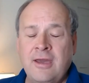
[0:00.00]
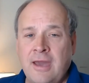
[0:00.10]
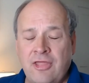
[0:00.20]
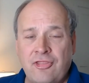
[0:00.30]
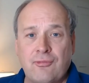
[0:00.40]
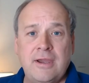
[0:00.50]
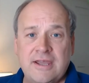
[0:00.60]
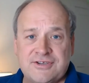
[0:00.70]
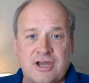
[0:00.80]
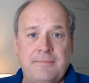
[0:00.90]
And three,
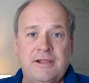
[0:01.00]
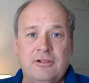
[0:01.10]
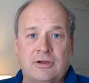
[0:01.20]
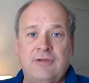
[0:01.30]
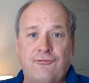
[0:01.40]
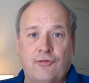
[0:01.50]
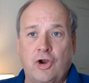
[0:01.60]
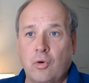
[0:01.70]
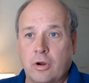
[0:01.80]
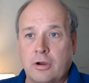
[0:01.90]
it's going to be looking for an
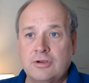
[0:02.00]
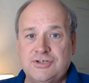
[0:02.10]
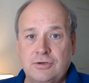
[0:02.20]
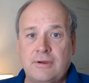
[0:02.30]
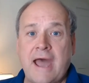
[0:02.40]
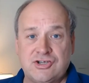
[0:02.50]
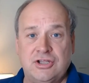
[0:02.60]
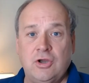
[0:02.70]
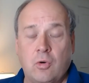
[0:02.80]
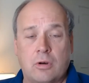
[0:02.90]
order to actually
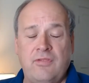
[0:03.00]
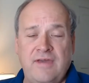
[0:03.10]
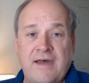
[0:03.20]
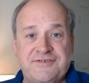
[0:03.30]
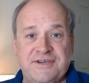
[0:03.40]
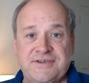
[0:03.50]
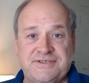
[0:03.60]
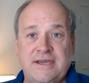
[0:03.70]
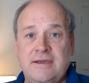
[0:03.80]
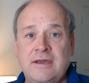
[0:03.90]
order the
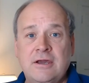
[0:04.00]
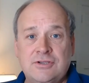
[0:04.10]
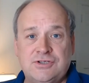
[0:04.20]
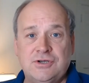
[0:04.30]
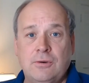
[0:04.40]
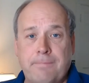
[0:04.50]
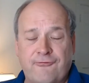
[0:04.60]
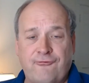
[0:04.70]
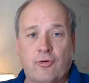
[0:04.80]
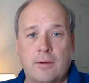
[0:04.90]
FCC to
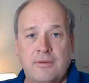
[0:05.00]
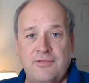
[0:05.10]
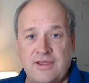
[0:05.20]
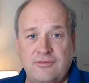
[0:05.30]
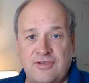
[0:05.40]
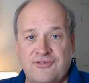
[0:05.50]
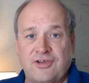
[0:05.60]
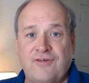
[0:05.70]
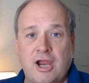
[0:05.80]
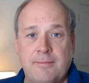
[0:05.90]
perform this
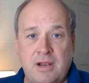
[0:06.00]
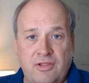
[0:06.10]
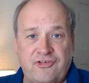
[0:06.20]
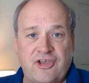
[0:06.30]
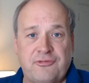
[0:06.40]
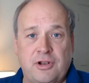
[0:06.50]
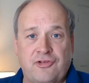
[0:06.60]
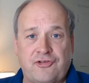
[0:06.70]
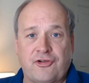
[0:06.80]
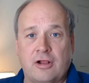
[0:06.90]
environmental assessment on
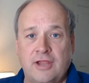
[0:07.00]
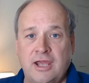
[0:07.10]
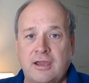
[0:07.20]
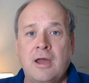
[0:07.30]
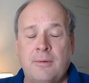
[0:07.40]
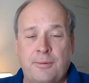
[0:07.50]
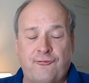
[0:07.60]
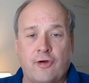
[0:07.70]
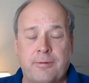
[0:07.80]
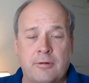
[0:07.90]
Starlink
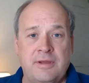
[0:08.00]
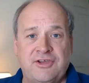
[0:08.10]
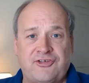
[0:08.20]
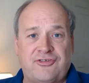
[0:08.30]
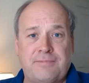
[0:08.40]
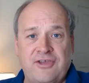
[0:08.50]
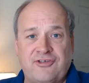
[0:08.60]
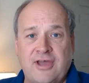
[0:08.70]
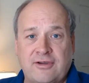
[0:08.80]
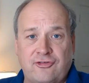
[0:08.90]
before permitting
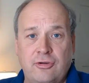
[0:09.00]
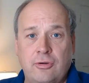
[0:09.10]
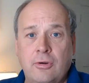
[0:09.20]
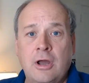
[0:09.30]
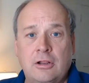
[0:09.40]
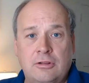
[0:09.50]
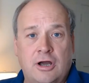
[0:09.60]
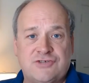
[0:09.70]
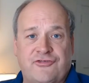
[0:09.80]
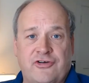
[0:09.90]
SpaceX to
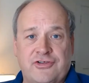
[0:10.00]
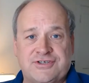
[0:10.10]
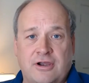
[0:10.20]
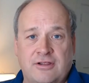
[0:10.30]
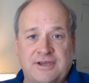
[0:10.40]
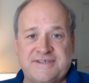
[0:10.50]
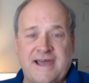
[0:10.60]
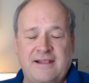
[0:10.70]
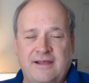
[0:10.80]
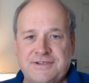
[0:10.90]
launch further Starlink
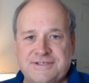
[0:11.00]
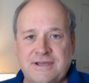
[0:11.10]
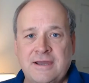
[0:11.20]
satellites.